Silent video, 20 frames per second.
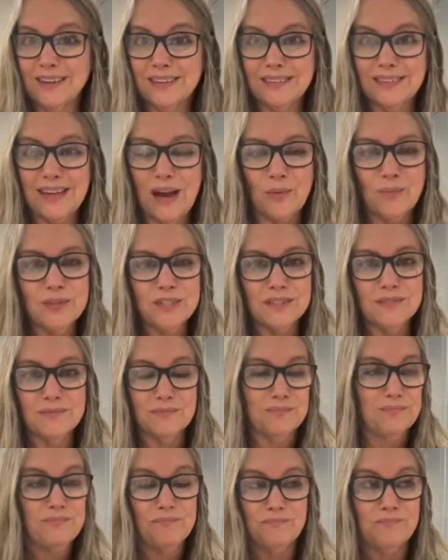That was
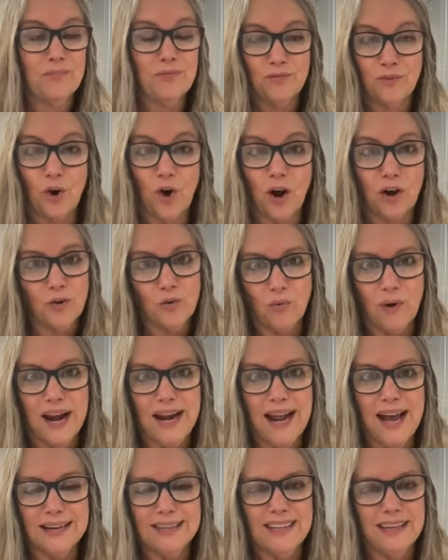a great
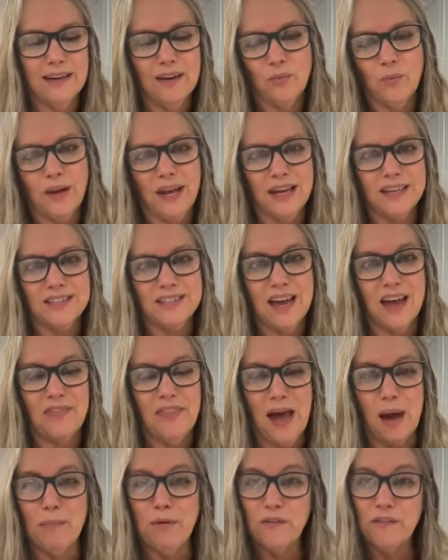idea. We had done
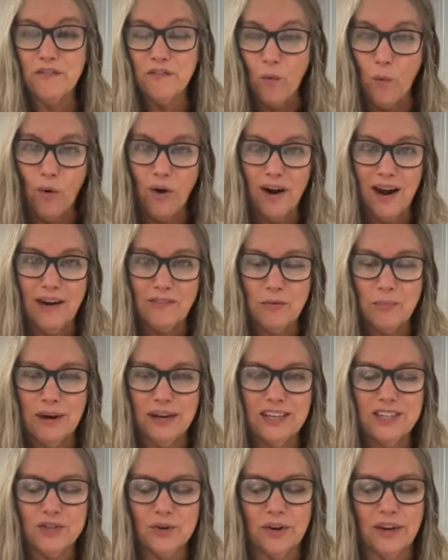that before everybody
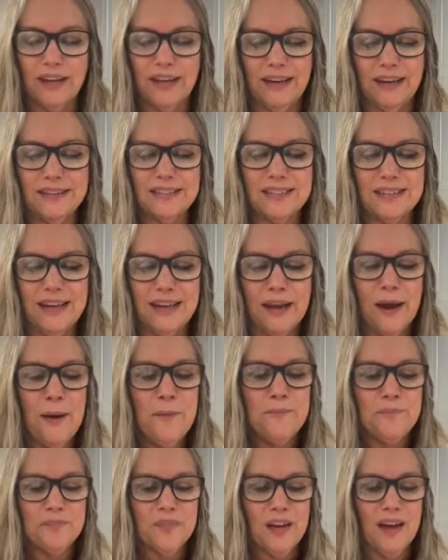started getting sick,
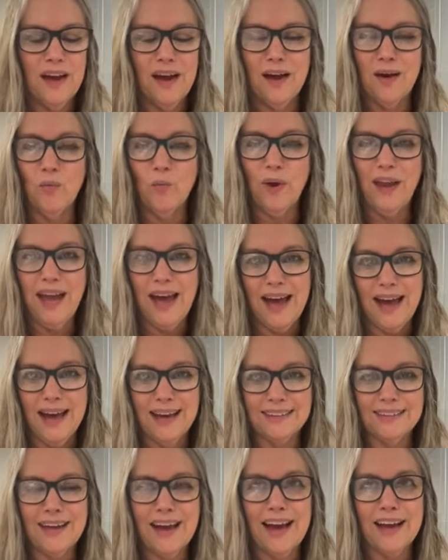and we had
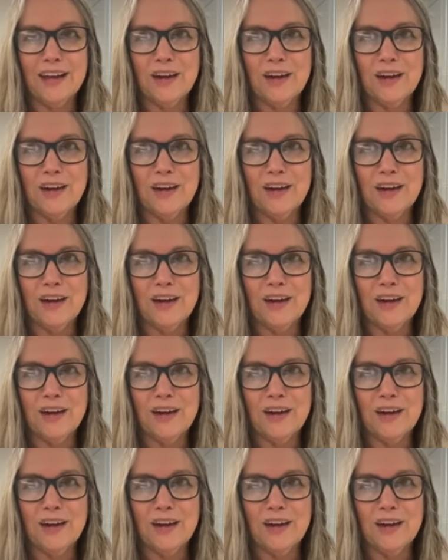a